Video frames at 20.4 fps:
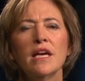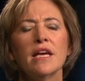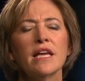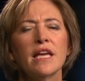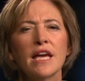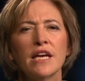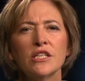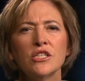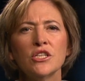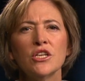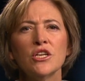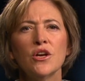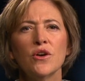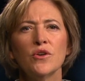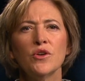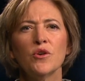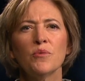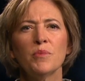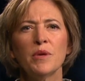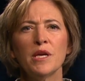Get to know
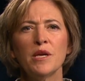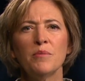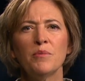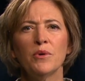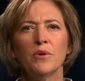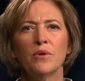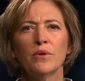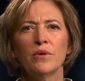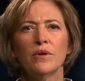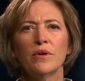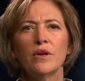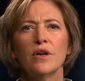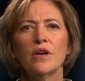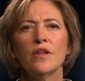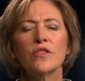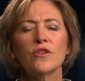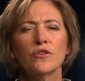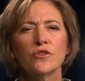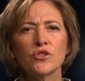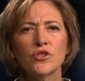your people,
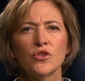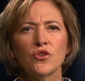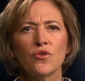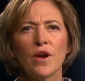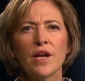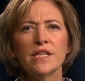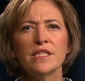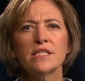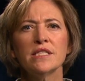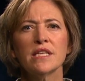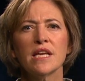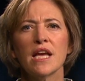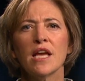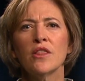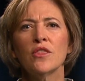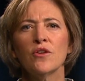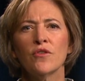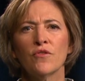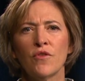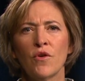their strengths and
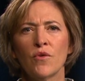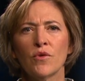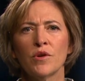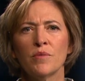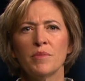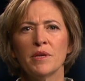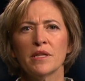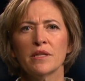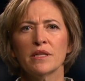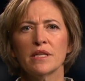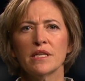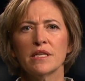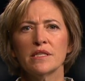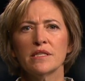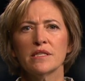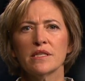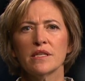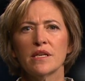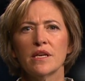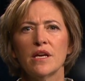their
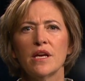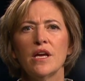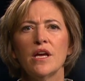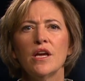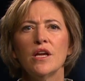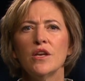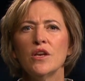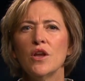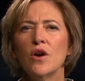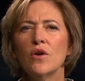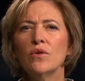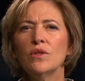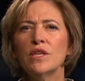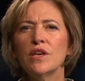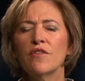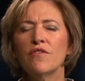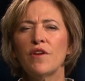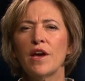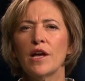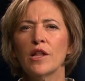vulnerabilities. Know the
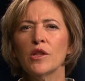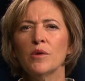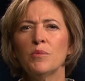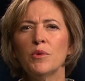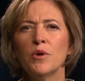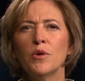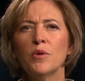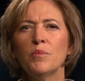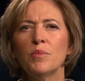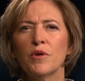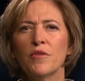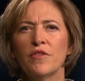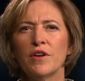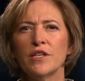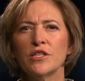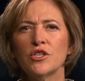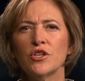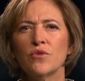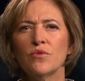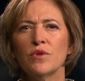available
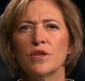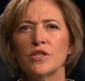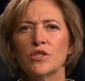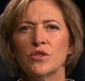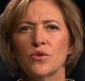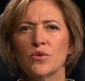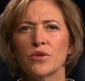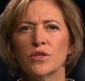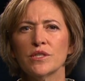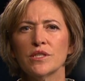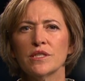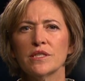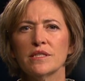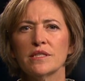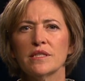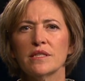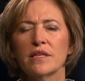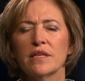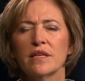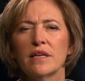prevention
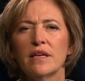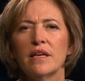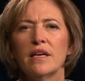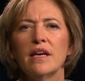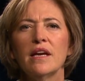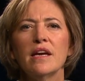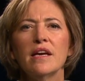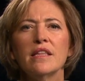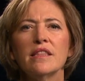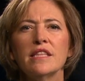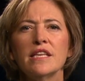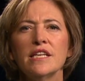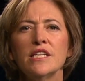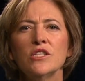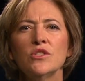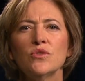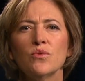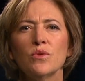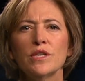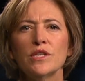resources.
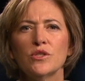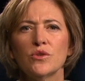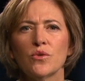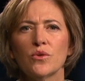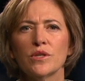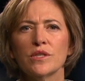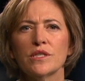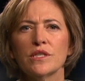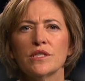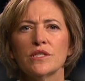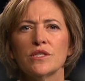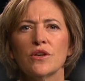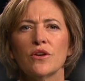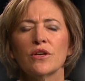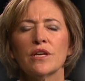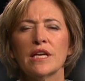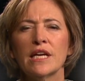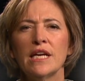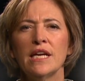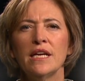These resources are
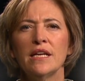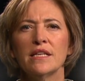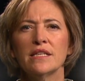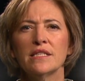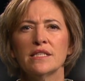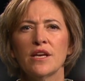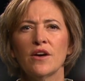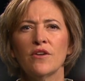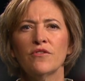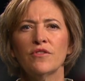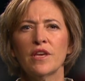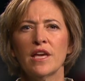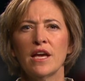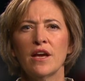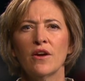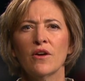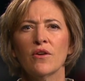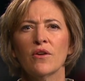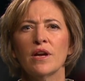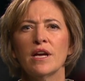key to
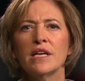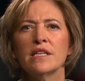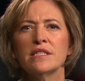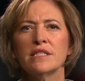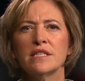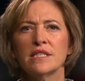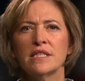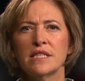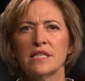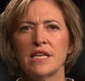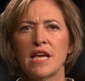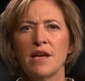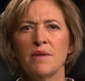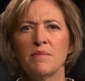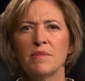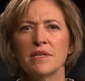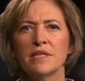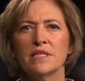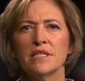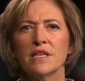self-care and
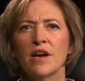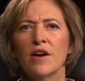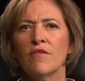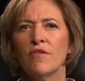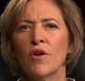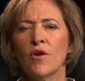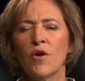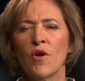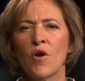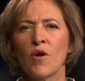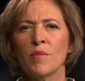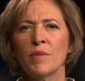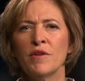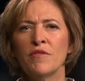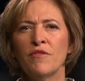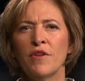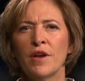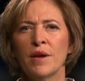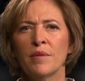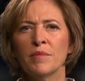sustainment of our Army
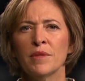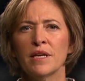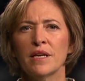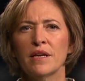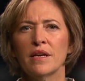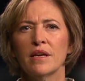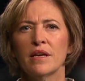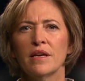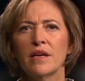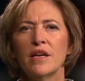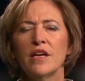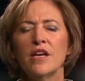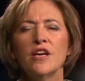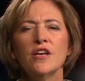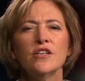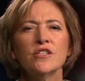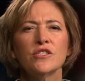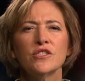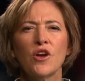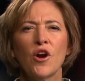family.
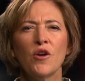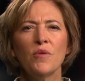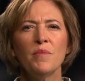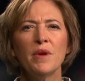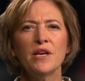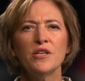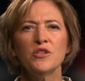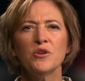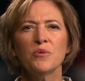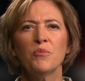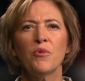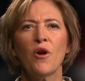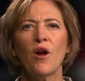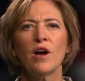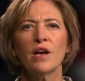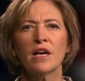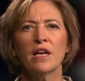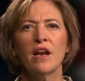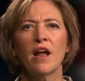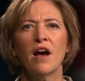Sergeant Major
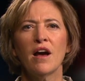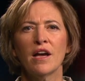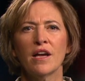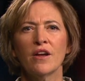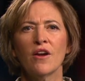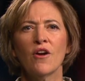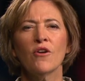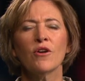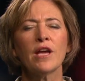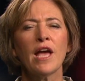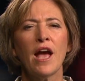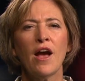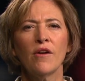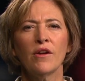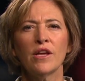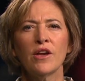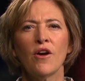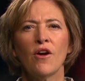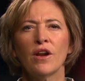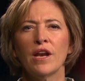Brock and I are
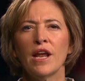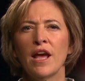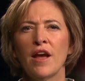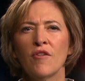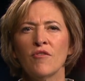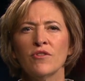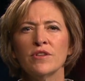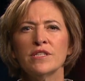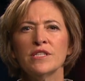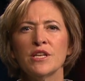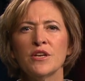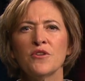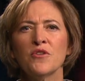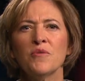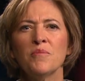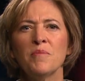counting on every single